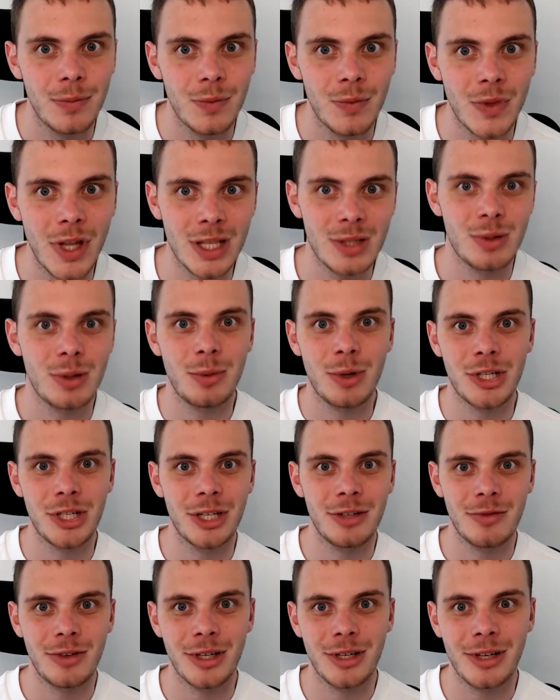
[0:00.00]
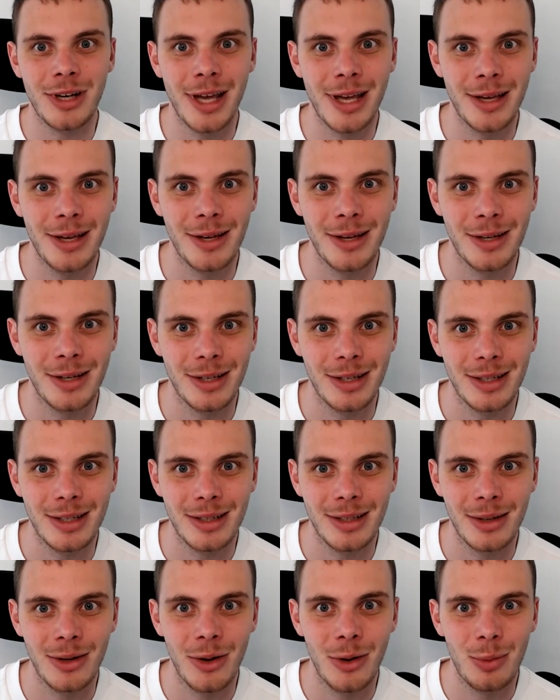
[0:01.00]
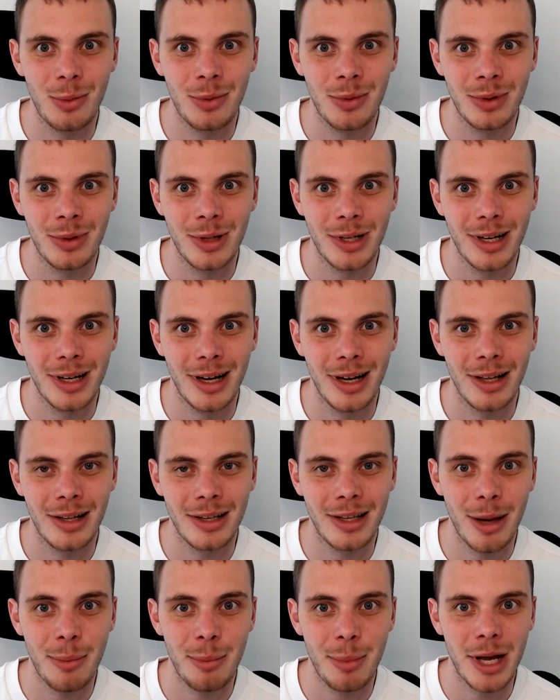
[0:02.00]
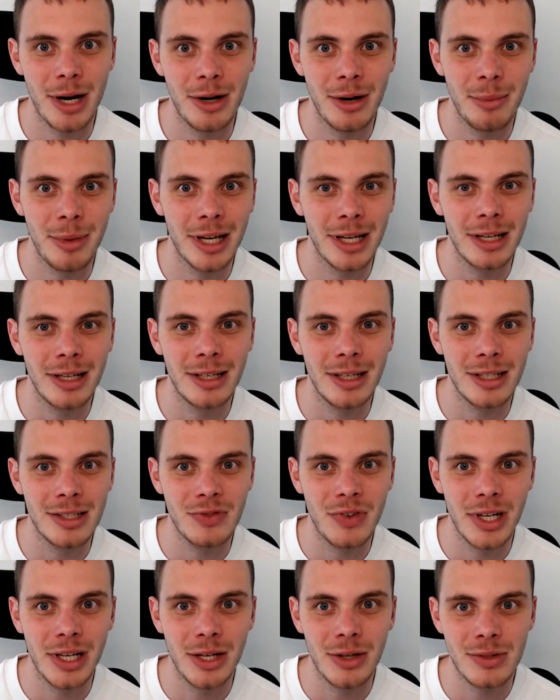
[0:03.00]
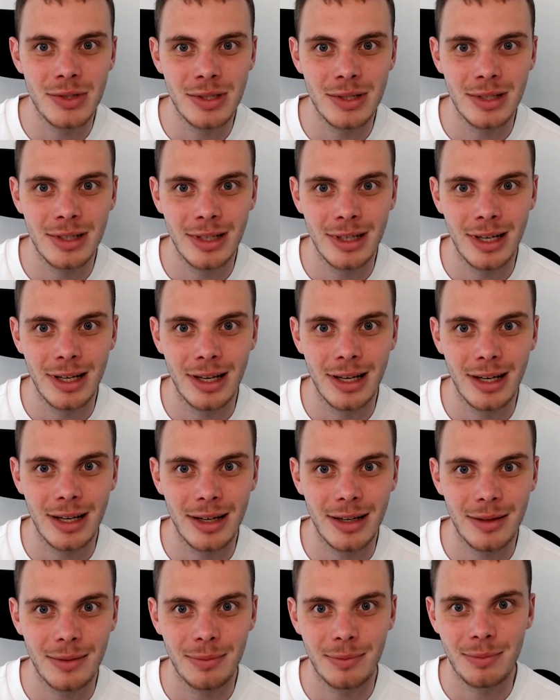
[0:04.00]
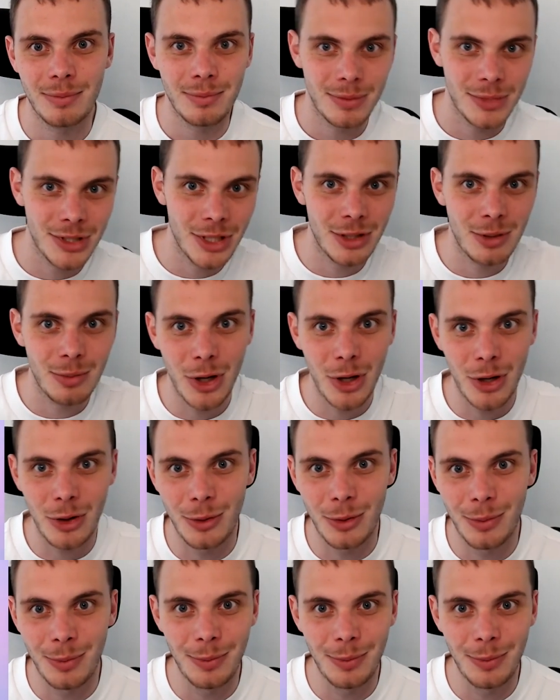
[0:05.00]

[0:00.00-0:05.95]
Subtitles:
That's pretty much it for today. Hope I'll get better at making these videos. See you tomorrow.